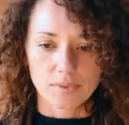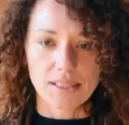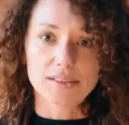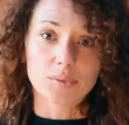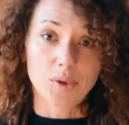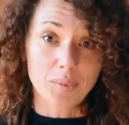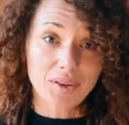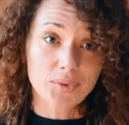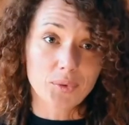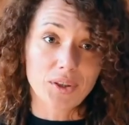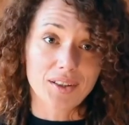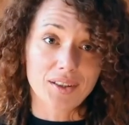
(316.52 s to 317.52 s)
At the moment
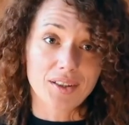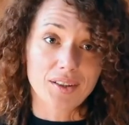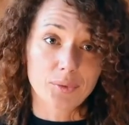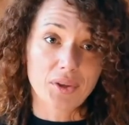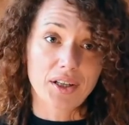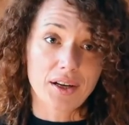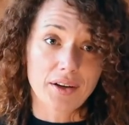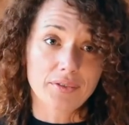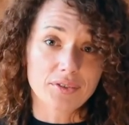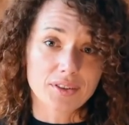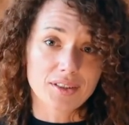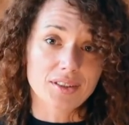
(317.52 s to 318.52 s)
we have
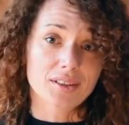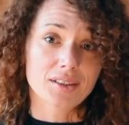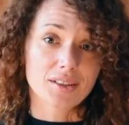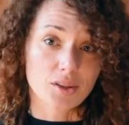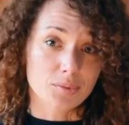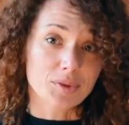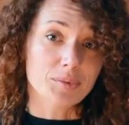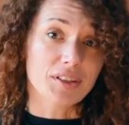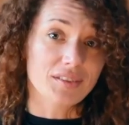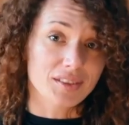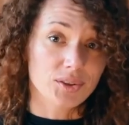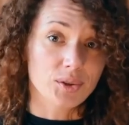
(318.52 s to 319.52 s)
Cobra
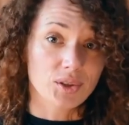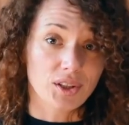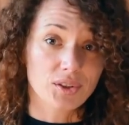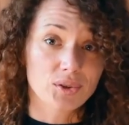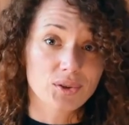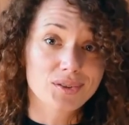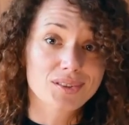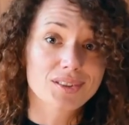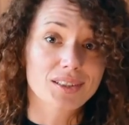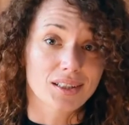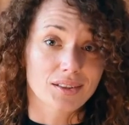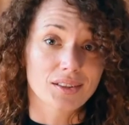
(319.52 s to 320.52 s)
breath
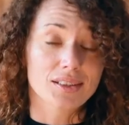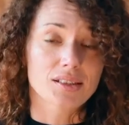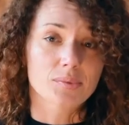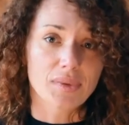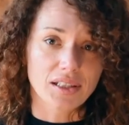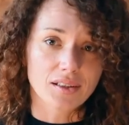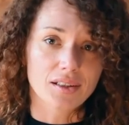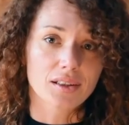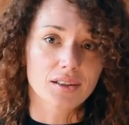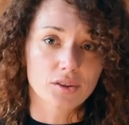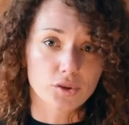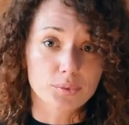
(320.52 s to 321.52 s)
initiations, and it's mainly
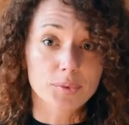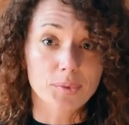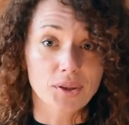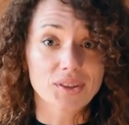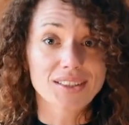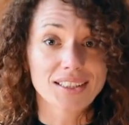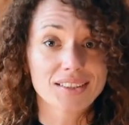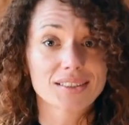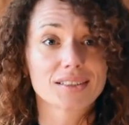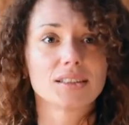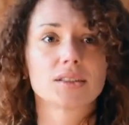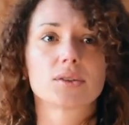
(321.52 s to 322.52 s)
a group
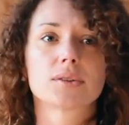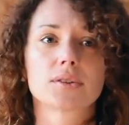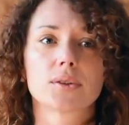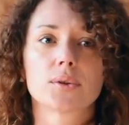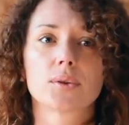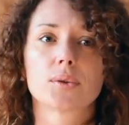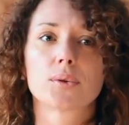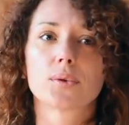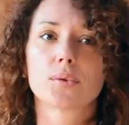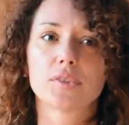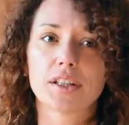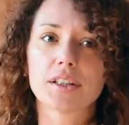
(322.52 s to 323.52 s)
process. It's
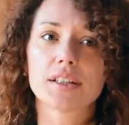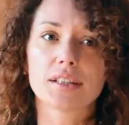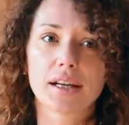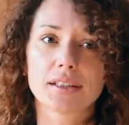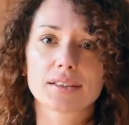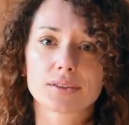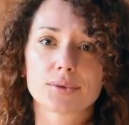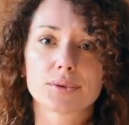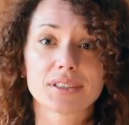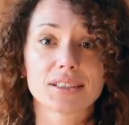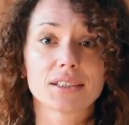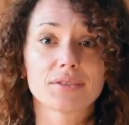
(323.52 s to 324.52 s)
also very nice to
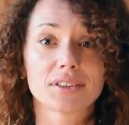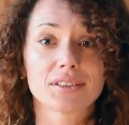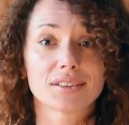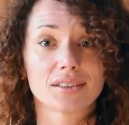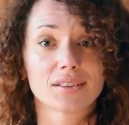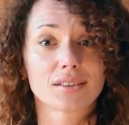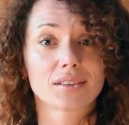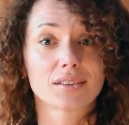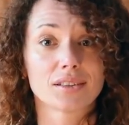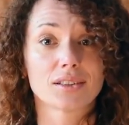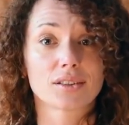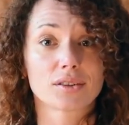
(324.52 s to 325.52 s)
receive it
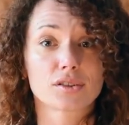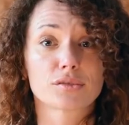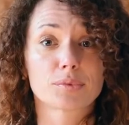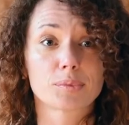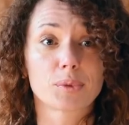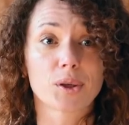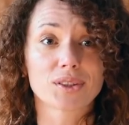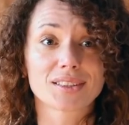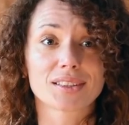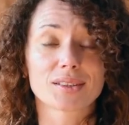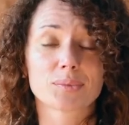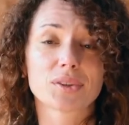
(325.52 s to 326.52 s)
in a group
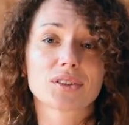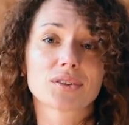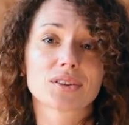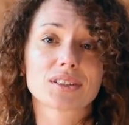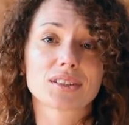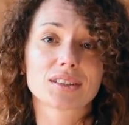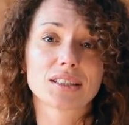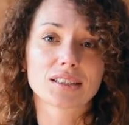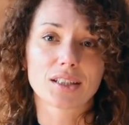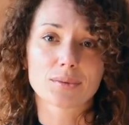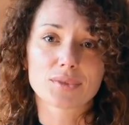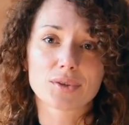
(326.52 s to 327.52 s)
process, because it
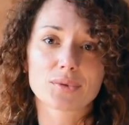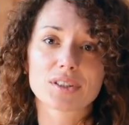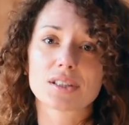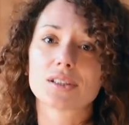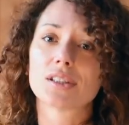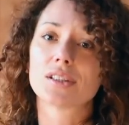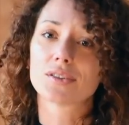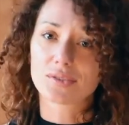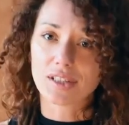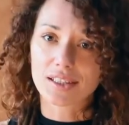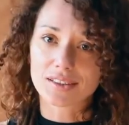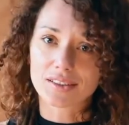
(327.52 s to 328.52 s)
comes with a lot
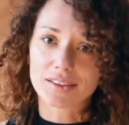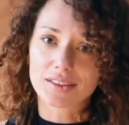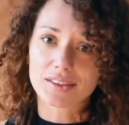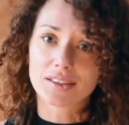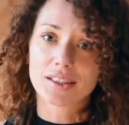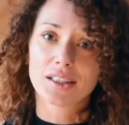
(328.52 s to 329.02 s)
of other